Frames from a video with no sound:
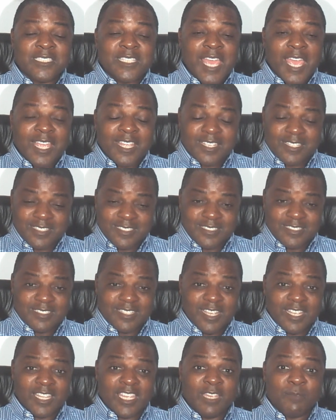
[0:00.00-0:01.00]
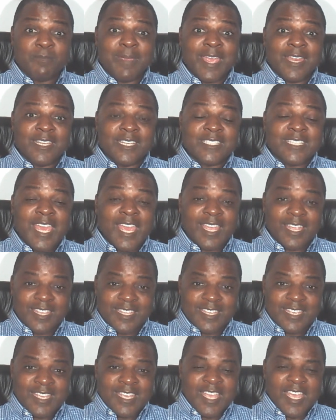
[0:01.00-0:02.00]
check. And keep writing the check.
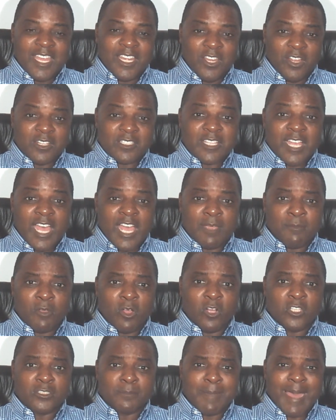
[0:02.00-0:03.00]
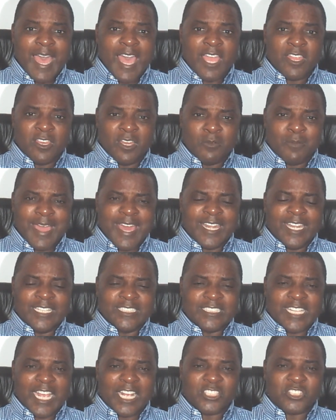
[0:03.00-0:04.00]
And your time goes by and you're writing
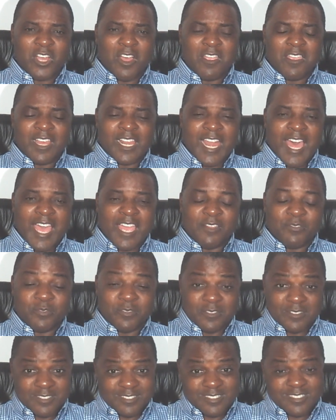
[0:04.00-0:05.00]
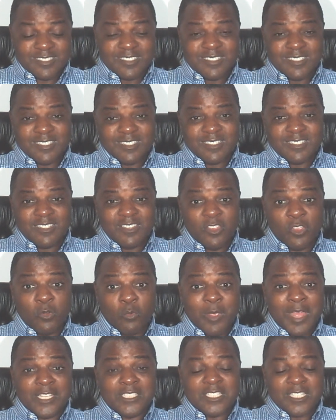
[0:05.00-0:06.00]
checks all your life. You're
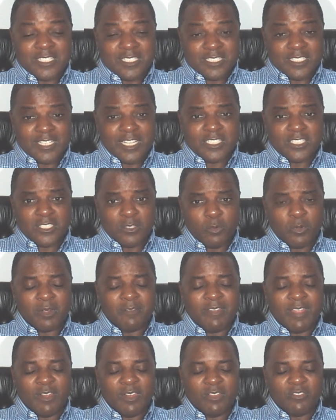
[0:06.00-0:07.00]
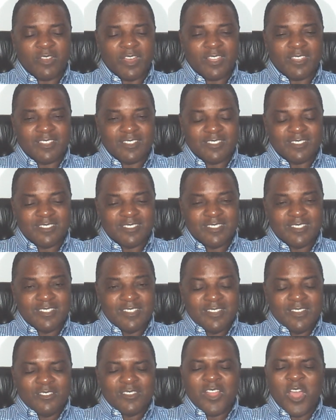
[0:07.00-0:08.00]
wretched, says the word of the Heavenly Father.
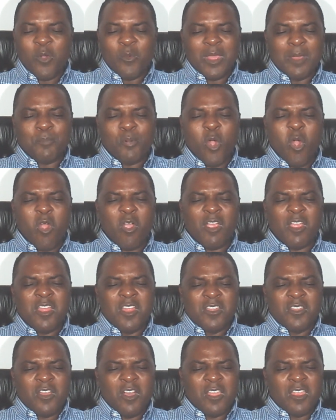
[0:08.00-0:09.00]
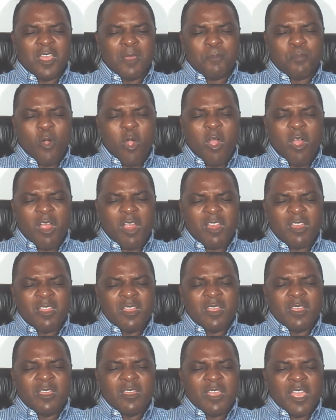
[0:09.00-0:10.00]
No, we're poor. No, you're poor
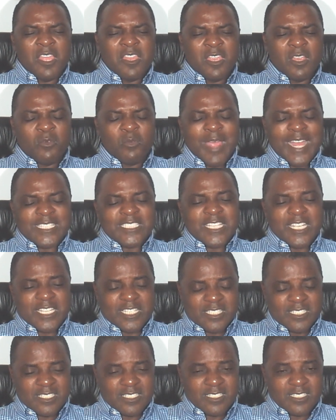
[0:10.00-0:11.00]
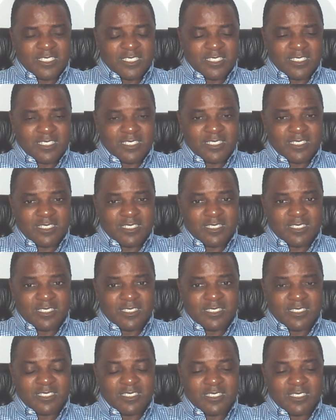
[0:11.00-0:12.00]
and you're wretched.
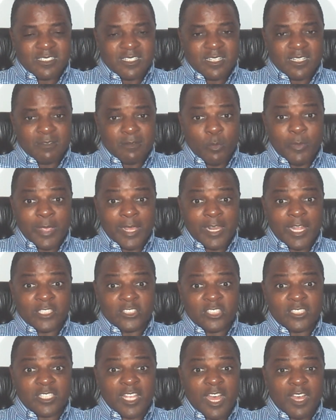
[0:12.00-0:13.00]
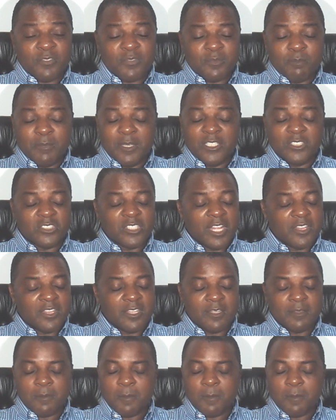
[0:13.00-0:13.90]
But we got lots of stuff. Means nothing.